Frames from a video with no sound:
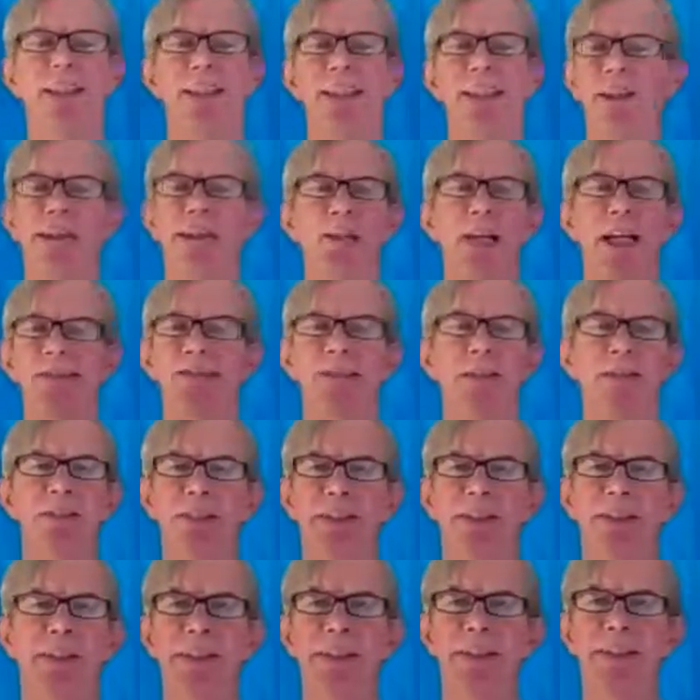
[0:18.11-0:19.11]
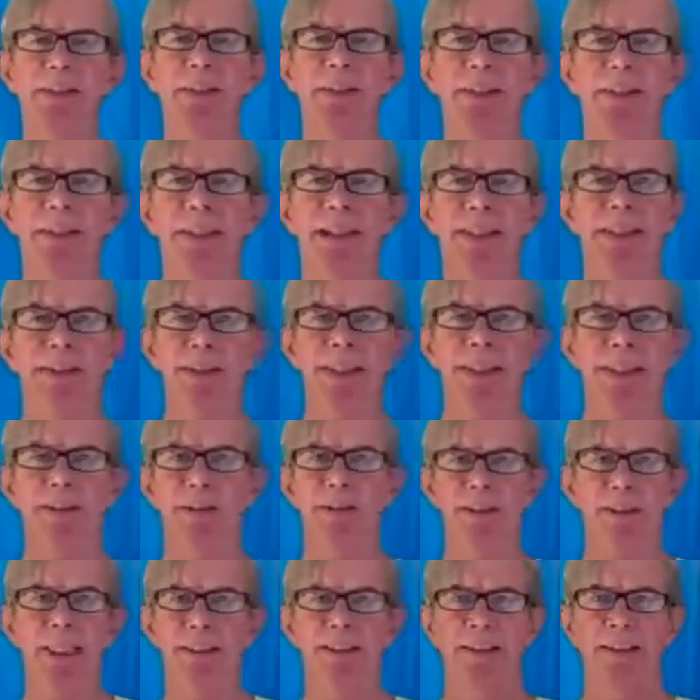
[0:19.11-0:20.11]
He goes, "I've never seen like
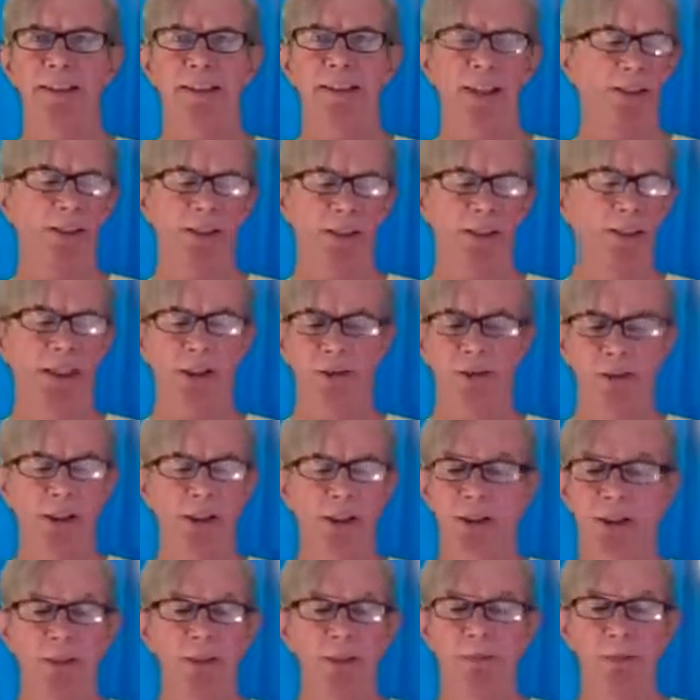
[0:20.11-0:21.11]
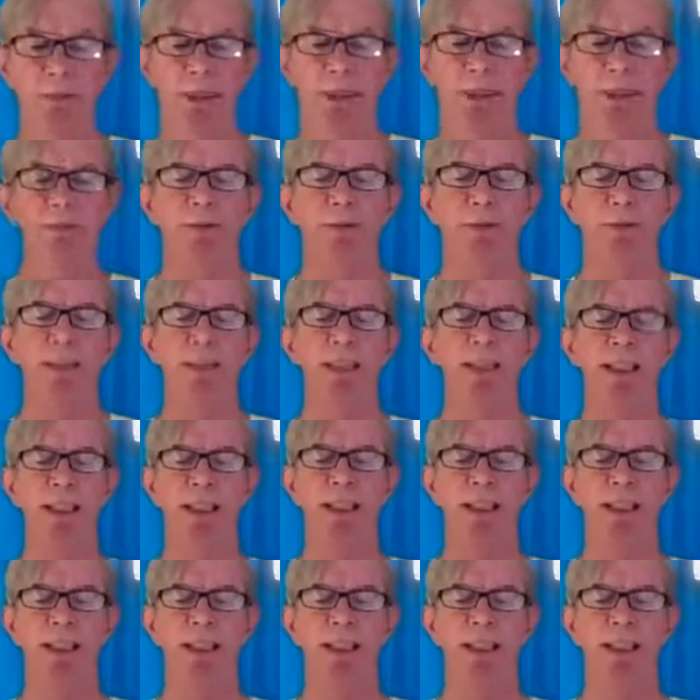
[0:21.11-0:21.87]
theater like this. That was just unbelievable."